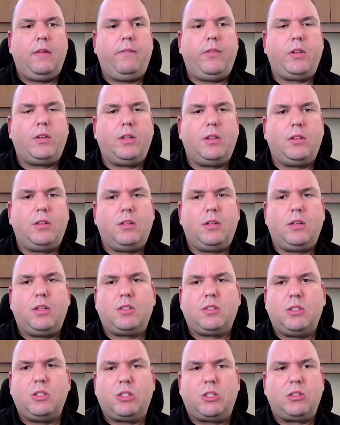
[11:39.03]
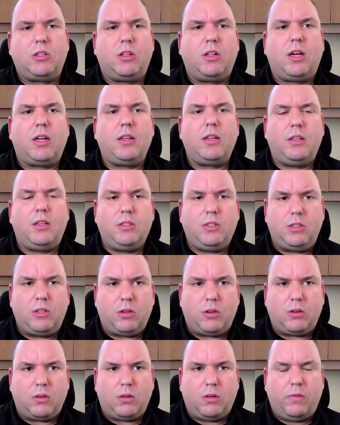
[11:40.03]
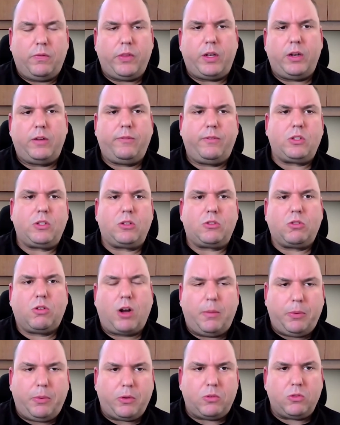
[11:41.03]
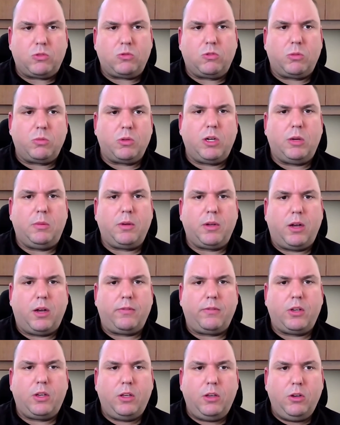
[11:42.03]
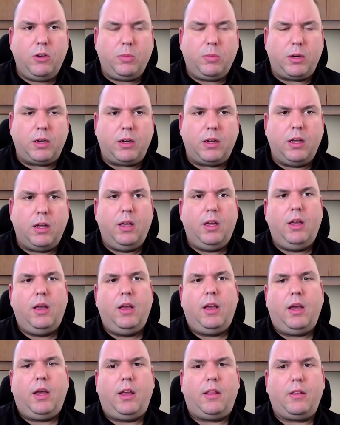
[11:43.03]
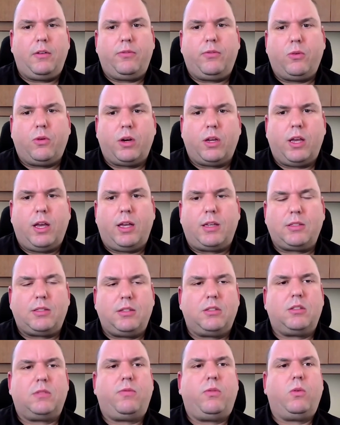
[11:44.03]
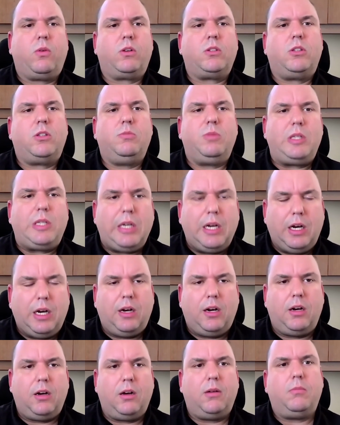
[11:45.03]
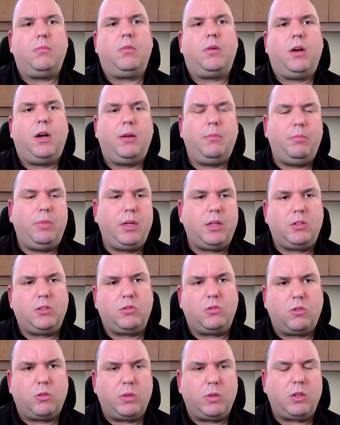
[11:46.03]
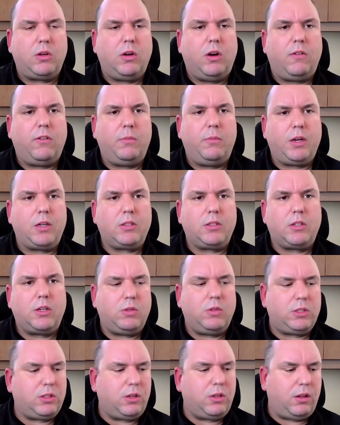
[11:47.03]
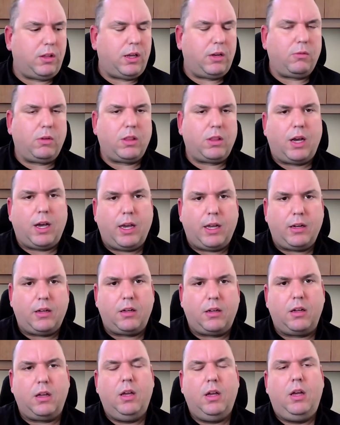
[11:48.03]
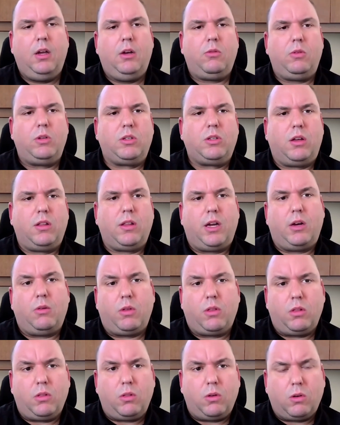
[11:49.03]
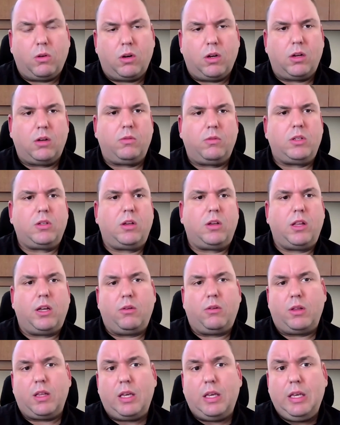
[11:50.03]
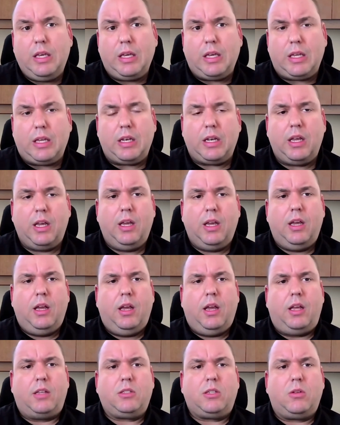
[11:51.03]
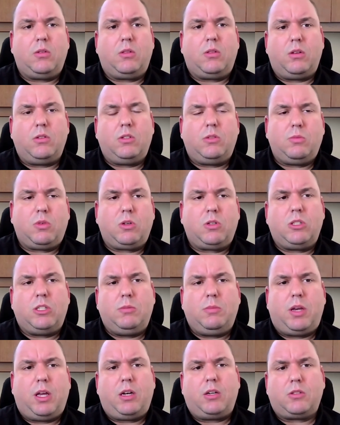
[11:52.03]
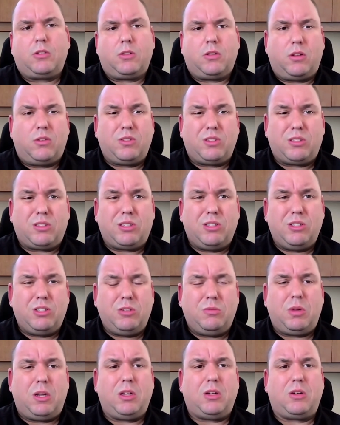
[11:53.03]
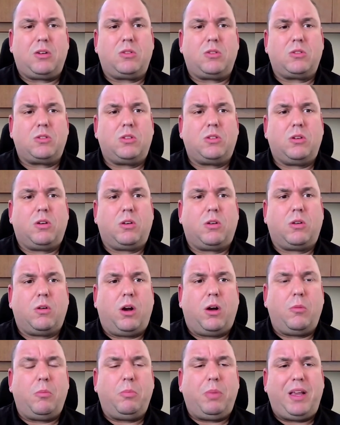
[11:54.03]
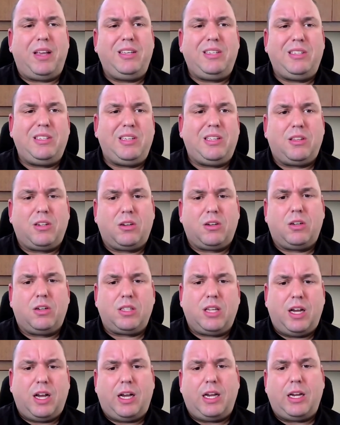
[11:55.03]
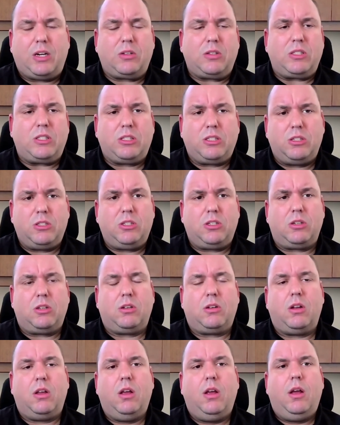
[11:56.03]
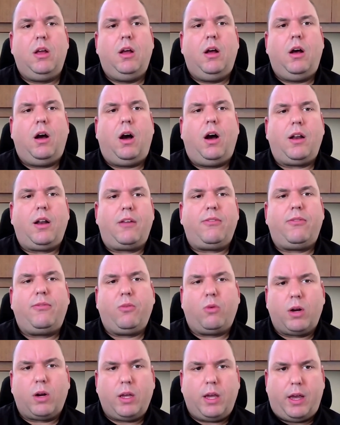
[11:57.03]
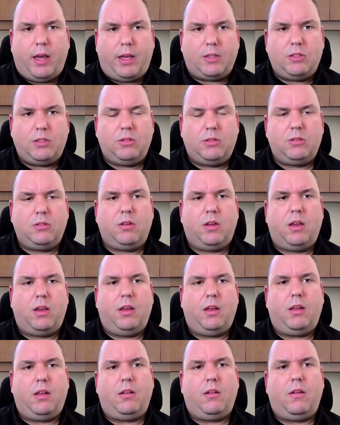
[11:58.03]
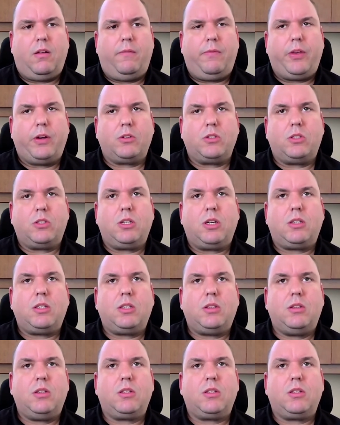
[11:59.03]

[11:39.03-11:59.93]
the, the decision is a lot easier than if it's a tropical storm coming off cuba and the forecast is for it to become a big storm in the Gulf of Mexico. We saw that with Ida, we saw that with Laura, we saw that with Ian. And so those emergency managers and those decision makers are, are basing their entire decision on a forecast. And there's just